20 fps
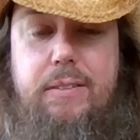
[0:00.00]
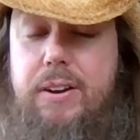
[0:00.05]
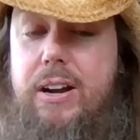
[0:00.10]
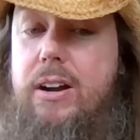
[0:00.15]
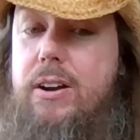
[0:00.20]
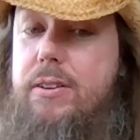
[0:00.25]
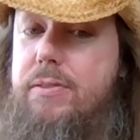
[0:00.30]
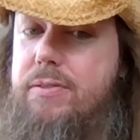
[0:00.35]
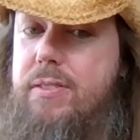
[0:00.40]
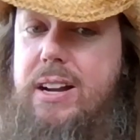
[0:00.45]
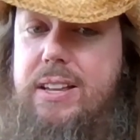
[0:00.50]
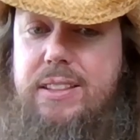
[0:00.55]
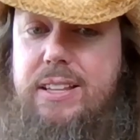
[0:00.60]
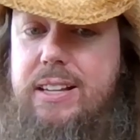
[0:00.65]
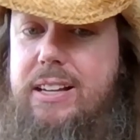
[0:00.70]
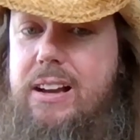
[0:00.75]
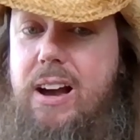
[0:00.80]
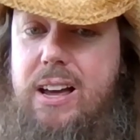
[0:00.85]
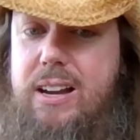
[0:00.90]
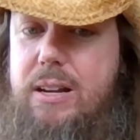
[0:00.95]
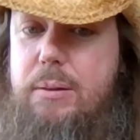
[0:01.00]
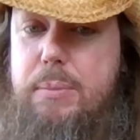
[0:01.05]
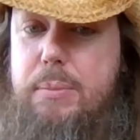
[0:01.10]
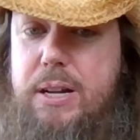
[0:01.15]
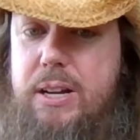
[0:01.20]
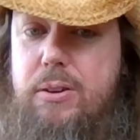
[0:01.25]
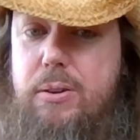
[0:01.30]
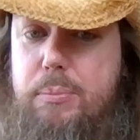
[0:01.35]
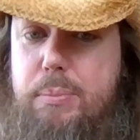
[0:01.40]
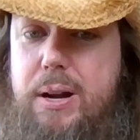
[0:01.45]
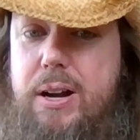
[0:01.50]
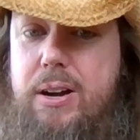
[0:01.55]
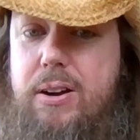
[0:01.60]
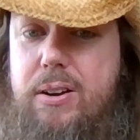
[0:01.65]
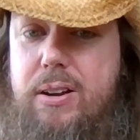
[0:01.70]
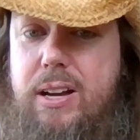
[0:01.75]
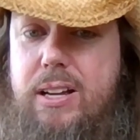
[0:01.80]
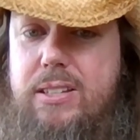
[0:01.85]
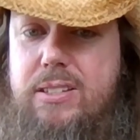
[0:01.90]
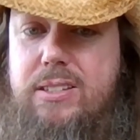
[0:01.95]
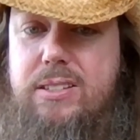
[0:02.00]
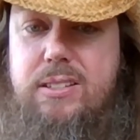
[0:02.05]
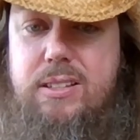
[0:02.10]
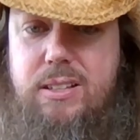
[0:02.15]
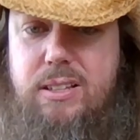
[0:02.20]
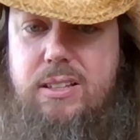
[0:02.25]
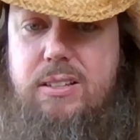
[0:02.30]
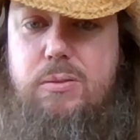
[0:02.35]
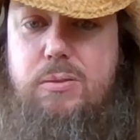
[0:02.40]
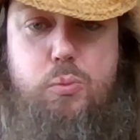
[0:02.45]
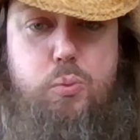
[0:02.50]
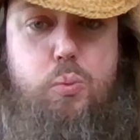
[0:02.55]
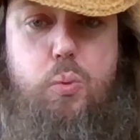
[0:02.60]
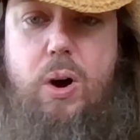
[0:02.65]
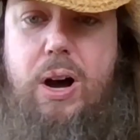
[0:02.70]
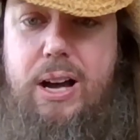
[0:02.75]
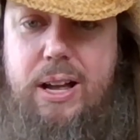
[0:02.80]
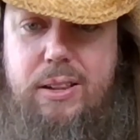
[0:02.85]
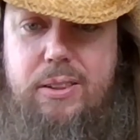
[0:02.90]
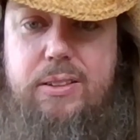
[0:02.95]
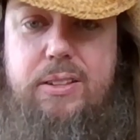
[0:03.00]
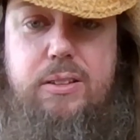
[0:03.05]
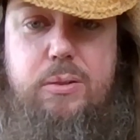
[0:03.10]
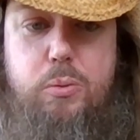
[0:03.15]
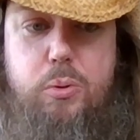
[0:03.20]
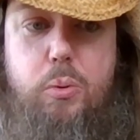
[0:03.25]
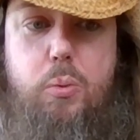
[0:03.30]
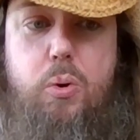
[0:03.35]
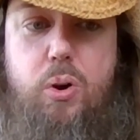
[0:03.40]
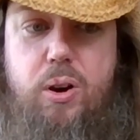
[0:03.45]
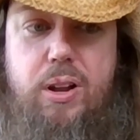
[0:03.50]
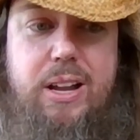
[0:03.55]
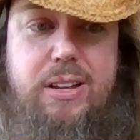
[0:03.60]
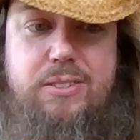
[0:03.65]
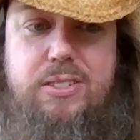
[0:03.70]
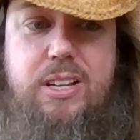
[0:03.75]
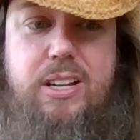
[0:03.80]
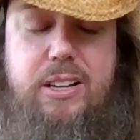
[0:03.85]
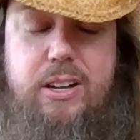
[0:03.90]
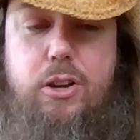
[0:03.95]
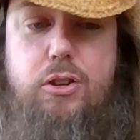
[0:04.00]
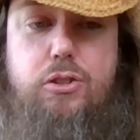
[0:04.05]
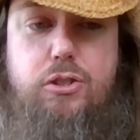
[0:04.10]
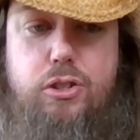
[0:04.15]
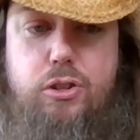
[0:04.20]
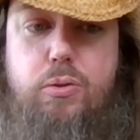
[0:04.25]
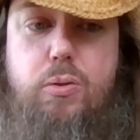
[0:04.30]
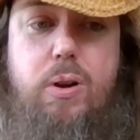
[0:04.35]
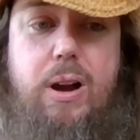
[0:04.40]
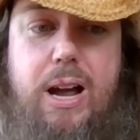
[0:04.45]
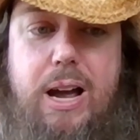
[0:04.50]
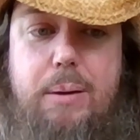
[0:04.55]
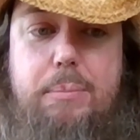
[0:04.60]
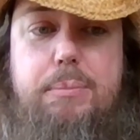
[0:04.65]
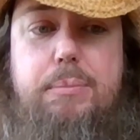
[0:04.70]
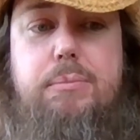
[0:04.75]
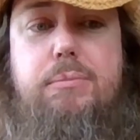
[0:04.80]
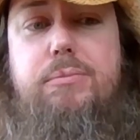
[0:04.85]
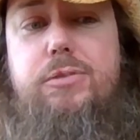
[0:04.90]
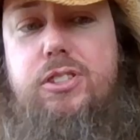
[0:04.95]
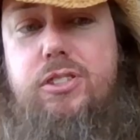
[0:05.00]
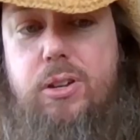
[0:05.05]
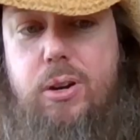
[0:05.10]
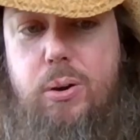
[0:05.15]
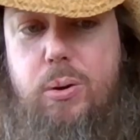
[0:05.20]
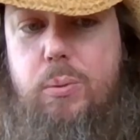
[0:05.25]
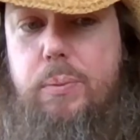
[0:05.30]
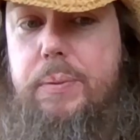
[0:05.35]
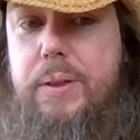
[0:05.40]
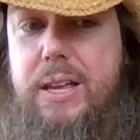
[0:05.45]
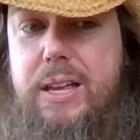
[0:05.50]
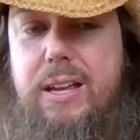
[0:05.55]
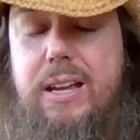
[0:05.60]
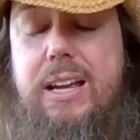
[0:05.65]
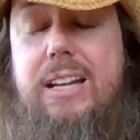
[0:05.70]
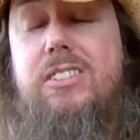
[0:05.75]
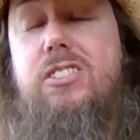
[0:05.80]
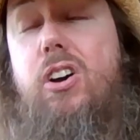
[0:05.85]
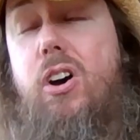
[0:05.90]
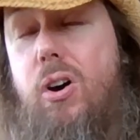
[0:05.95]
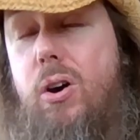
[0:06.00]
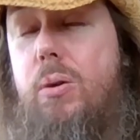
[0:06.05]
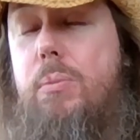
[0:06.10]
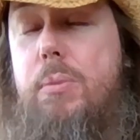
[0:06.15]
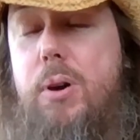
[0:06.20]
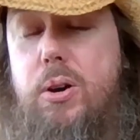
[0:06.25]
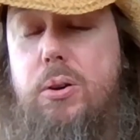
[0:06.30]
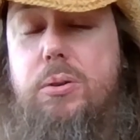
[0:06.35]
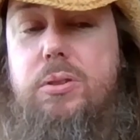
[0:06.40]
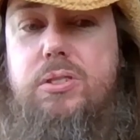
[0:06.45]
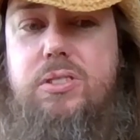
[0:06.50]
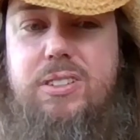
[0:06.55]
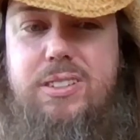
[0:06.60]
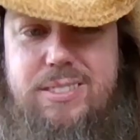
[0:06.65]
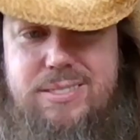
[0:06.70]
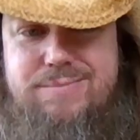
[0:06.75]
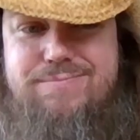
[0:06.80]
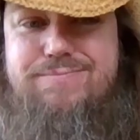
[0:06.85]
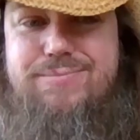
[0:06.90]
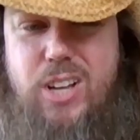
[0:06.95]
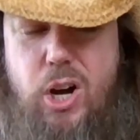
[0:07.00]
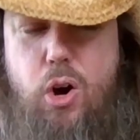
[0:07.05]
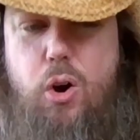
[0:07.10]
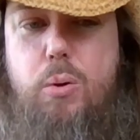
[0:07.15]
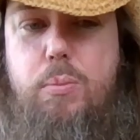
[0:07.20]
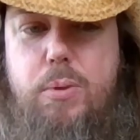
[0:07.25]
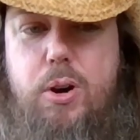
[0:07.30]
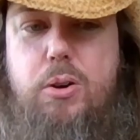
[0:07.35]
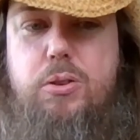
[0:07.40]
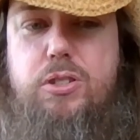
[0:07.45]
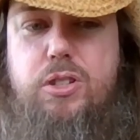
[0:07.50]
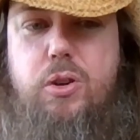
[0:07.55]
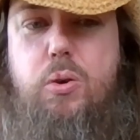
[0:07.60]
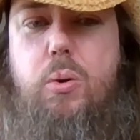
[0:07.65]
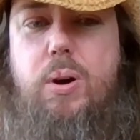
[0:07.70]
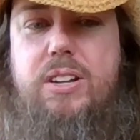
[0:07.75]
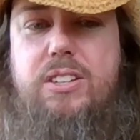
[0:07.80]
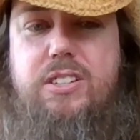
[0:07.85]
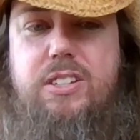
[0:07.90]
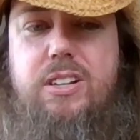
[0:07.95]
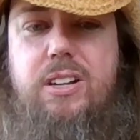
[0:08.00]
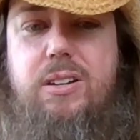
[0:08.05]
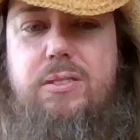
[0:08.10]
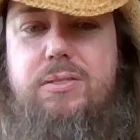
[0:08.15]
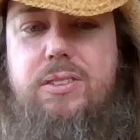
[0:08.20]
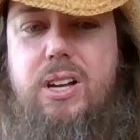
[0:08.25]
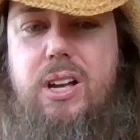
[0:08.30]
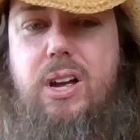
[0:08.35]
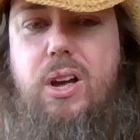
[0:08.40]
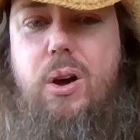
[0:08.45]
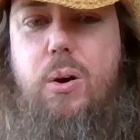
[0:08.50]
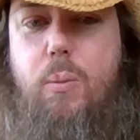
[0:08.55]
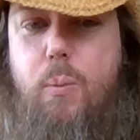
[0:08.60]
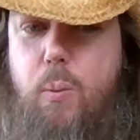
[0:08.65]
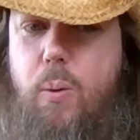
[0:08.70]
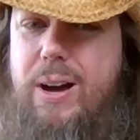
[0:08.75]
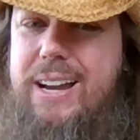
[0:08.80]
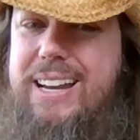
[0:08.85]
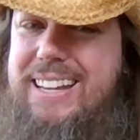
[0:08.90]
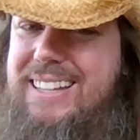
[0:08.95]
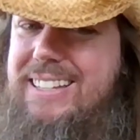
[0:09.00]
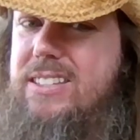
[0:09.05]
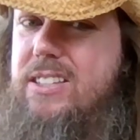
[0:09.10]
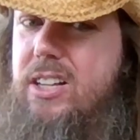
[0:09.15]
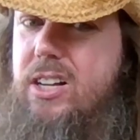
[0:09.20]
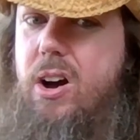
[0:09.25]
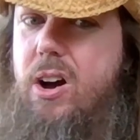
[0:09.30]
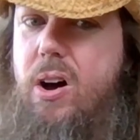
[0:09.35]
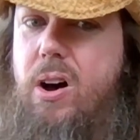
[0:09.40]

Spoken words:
The very friend that got him here in paradise while the world outside goes to crap. So it's almost a question of what is the